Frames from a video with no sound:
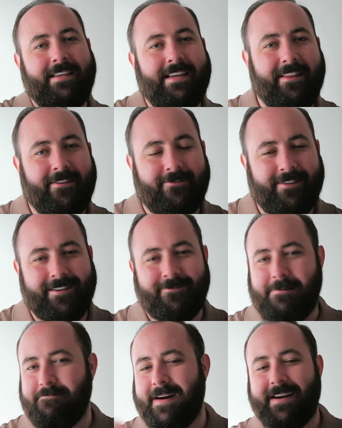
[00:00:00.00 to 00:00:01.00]
another one.
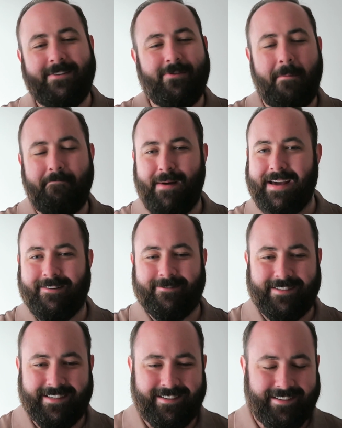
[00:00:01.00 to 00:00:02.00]
We'll buy you a
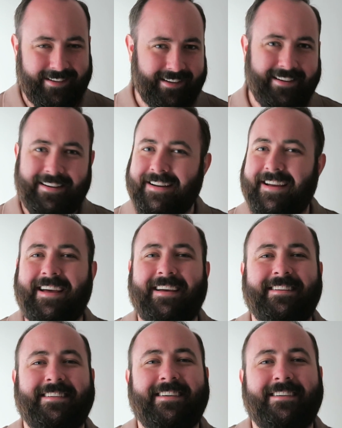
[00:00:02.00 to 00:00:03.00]
better one.
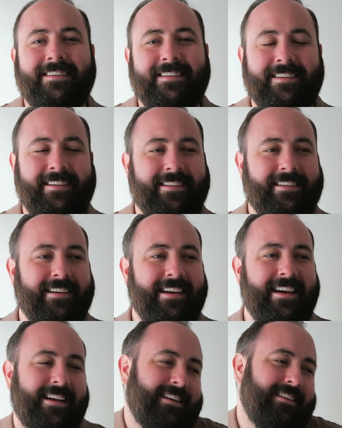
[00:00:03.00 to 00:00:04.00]
And
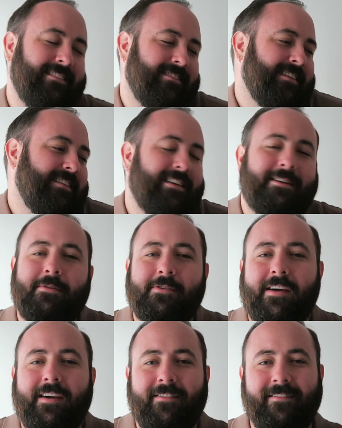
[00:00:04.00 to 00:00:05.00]
then I'm
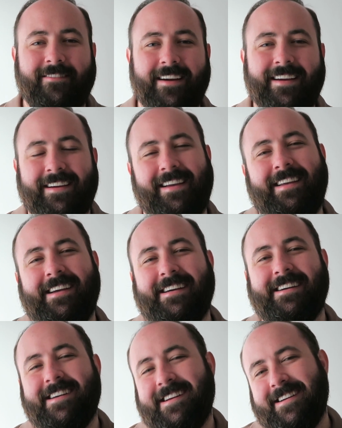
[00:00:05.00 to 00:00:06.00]
okay, right?
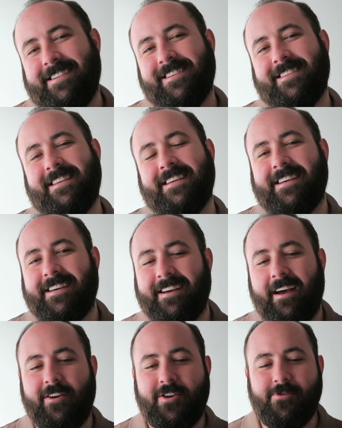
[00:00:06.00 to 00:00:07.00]
Just need
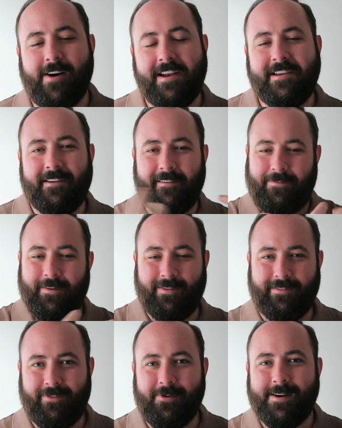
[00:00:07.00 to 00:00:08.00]
a new idea to fill
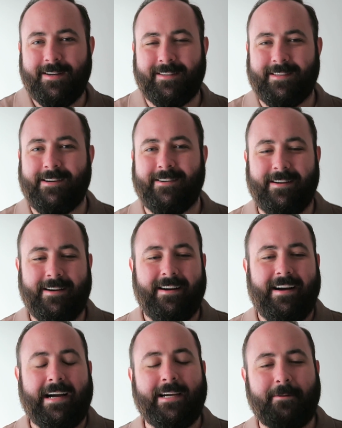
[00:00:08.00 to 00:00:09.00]
the void. So
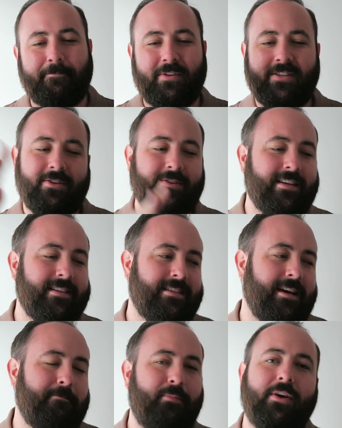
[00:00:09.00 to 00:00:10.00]
I'm going to pursue this
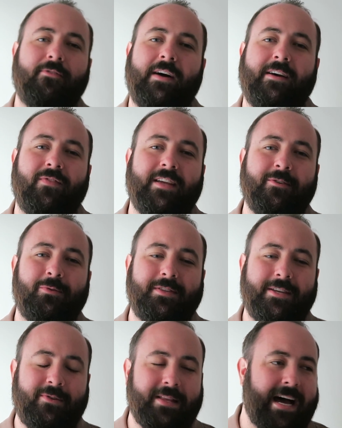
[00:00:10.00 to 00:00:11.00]
Big Five thing. We'll
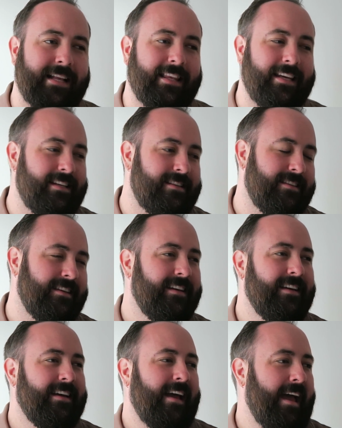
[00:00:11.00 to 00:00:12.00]
see where that leads.
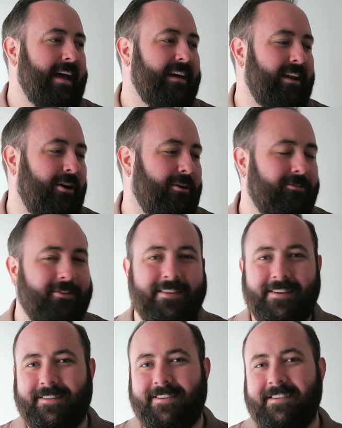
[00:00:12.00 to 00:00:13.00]
And hopefully
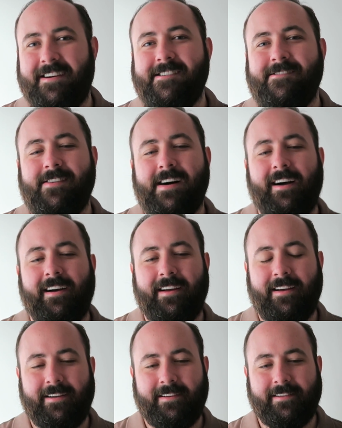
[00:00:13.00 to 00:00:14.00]
there's
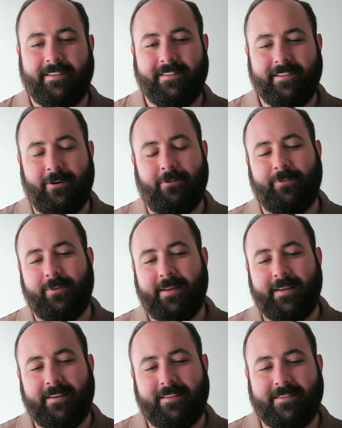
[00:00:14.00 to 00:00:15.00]
no,
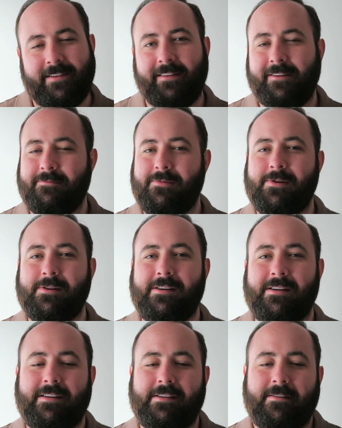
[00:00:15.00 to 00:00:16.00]
hopefully it's a little
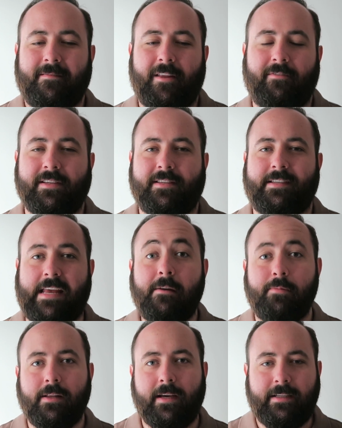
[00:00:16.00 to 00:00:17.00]
more of a
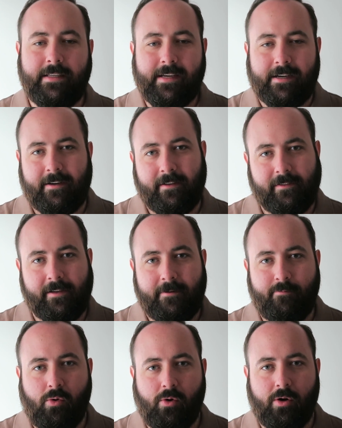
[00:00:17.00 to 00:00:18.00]
stable idea. A
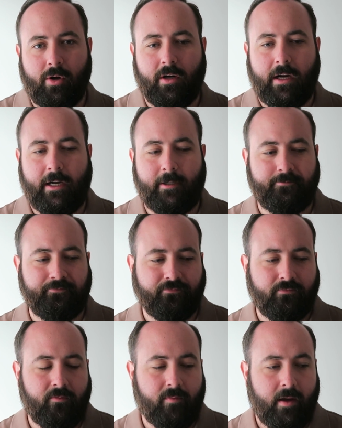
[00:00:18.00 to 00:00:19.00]
more,
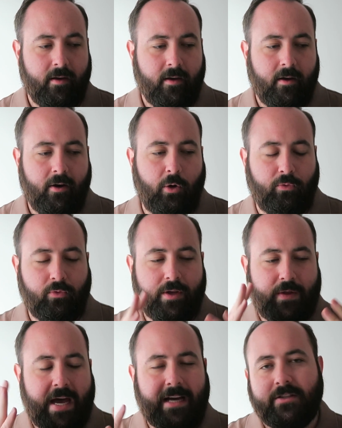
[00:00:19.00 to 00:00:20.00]

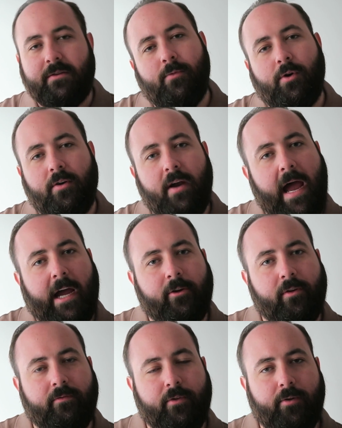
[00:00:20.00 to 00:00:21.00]
hopefully that is a more
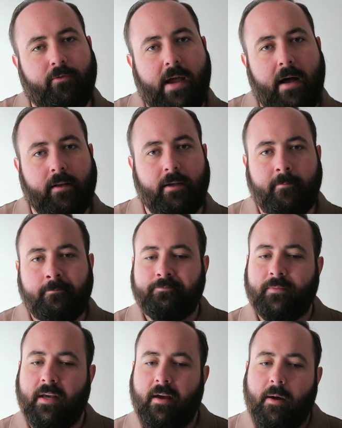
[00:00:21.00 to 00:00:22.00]
accurate view of reality.
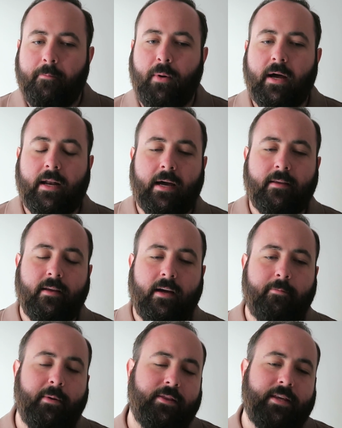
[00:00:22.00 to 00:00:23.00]
But
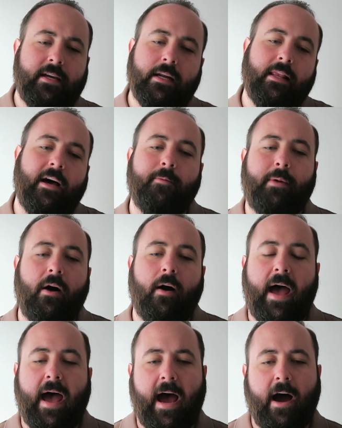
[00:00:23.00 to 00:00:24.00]
I've been thinking a lot
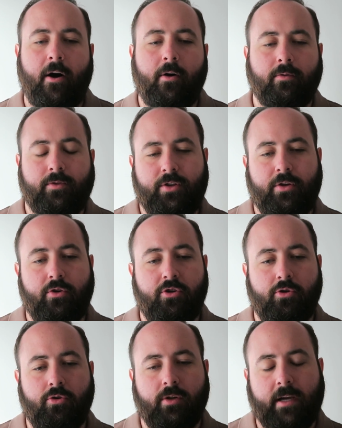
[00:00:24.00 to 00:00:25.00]
about how
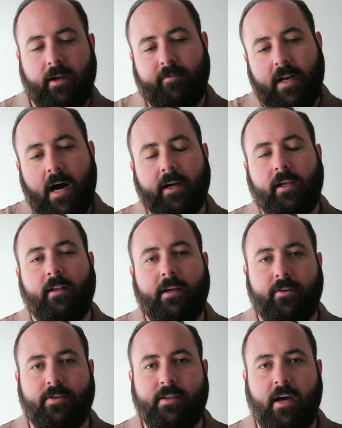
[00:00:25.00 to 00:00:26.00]
to kind of
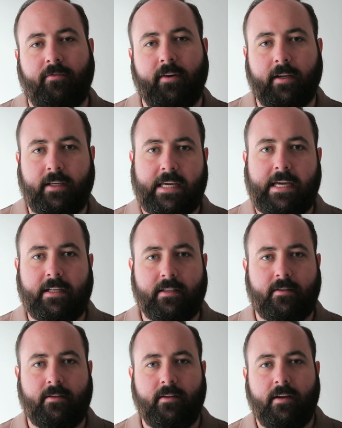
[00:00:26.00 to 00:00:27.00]
inoculate yourself
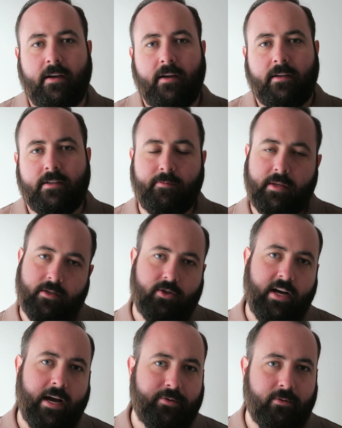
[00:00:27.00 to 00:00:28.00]
against some of these
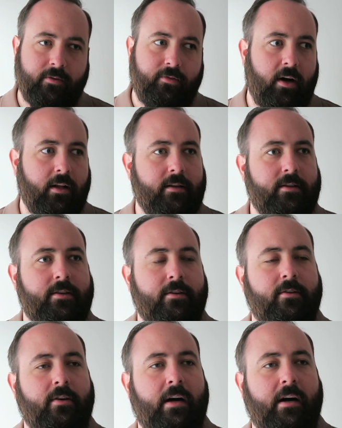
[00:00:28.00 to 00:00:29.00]
traps that we fall
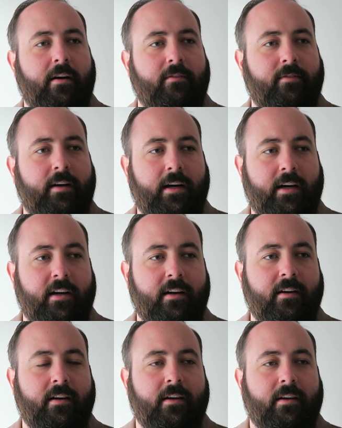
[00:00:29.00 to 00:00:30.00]
into
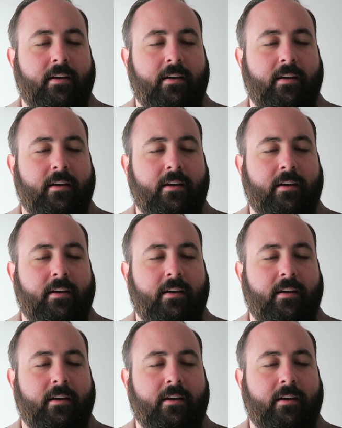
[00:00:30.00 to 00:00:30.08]
of